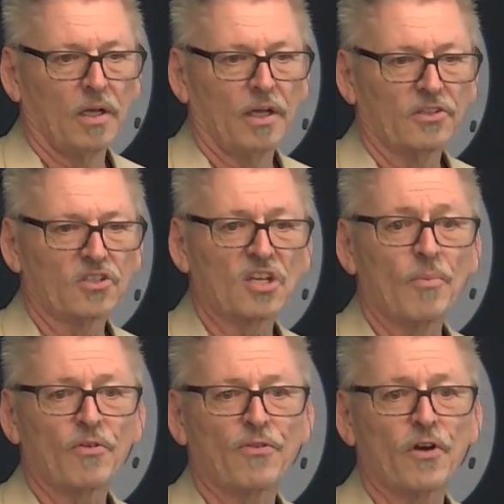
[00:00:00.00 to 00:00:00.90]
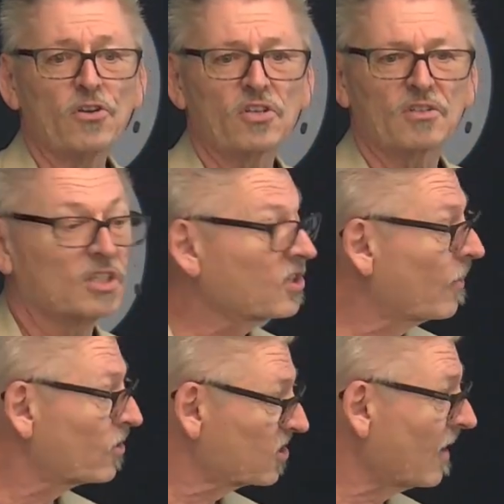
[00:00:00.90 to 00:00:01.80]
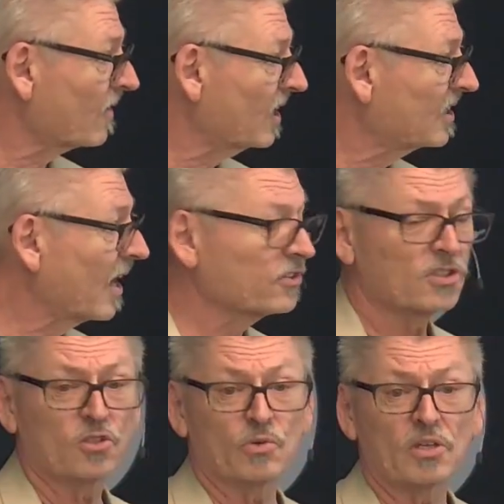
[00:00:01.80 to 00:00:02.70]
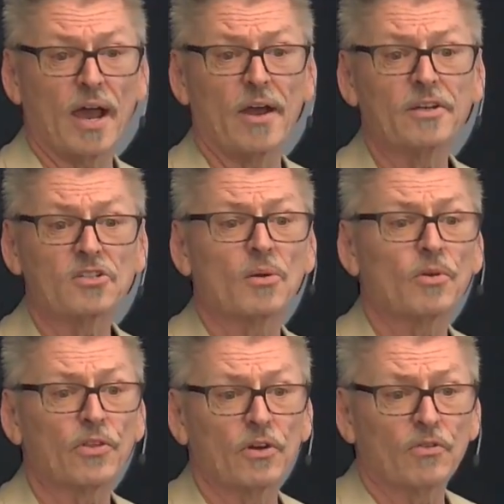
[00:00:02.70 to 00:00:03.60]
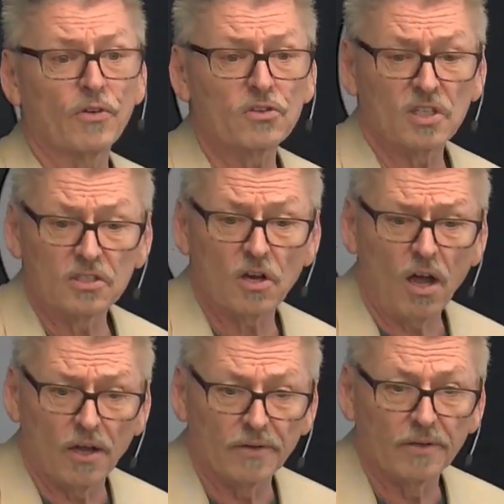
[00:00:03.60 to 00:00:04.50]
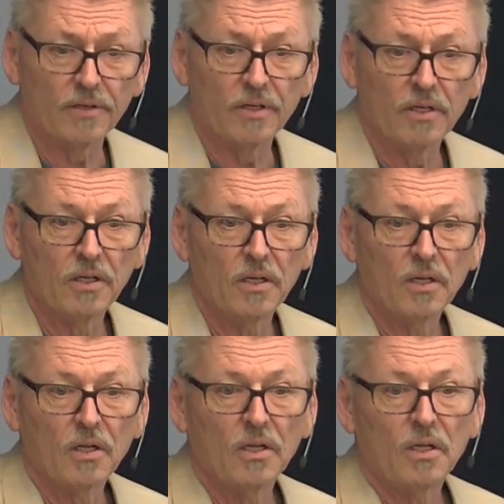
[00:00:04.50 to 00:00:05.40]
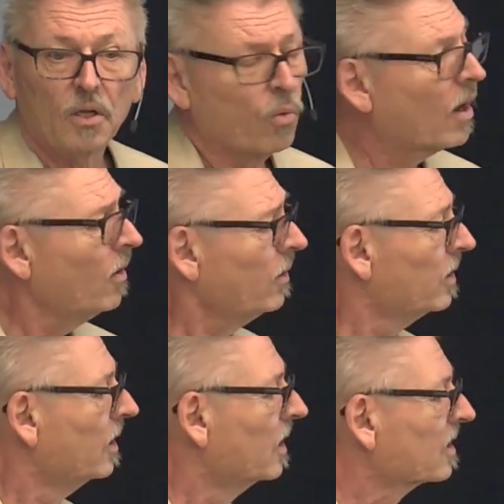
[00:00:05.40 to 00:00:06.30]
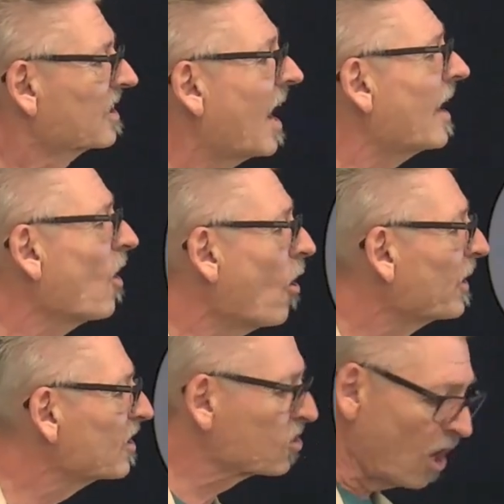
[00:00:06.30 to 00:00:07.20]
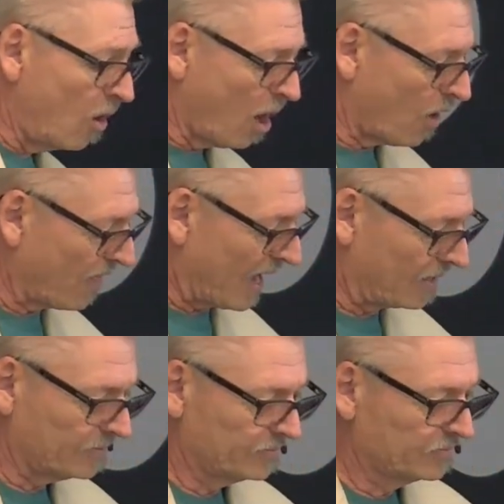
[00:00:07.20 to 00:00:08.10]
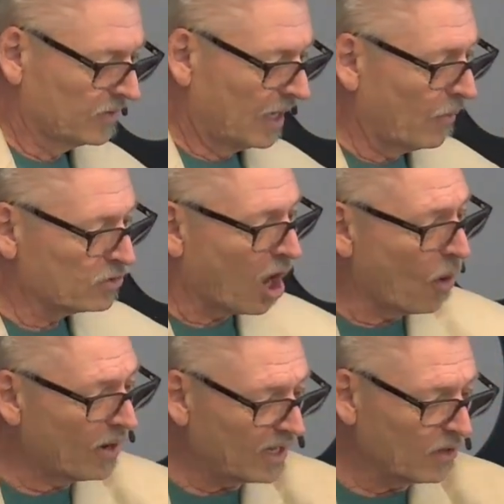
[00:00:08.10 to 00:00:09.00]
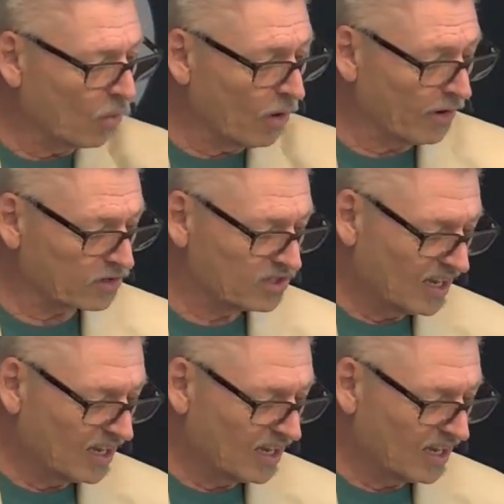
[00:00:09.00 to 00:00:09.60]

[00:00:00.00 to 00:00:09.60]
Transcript: December 1st, December 7th, he tells us he's retiring. December 31st, he's gone. Well, God already saw all that. It was already in the works.